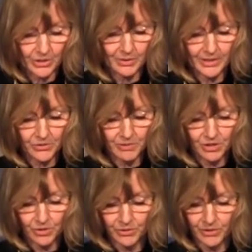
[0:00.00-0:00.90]
So let's
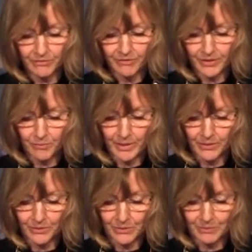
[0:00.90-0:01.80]
return to our
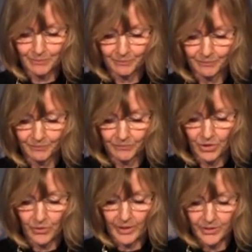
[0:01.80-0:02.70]
fundamentals.
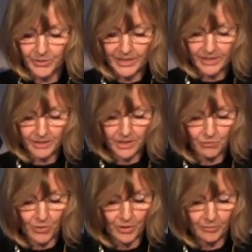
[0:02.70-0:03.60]
Greater
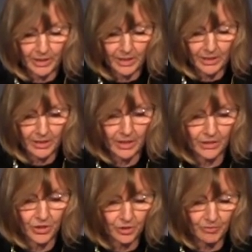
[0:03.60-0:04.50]
healing, well being,
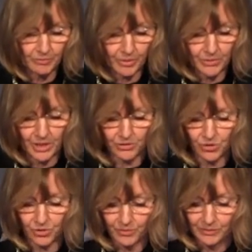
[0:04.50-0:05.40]
and human
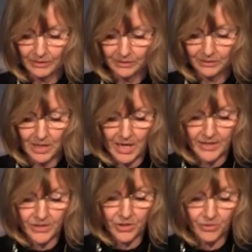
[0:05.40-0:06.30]
potential
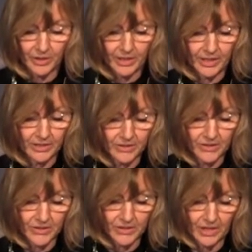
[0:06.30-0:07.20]
lies in creating
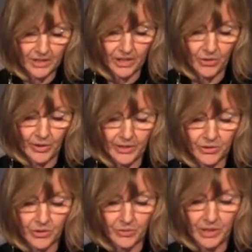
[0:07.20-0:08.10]
and sustaining
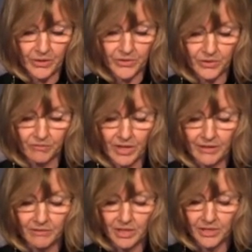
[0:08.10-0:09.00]
greater coherence and
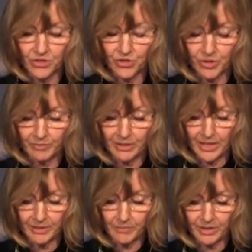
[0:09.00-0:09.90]
right relationship
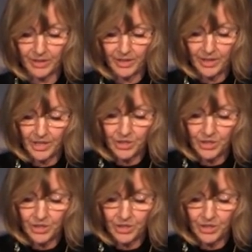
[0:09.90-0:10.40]
alignment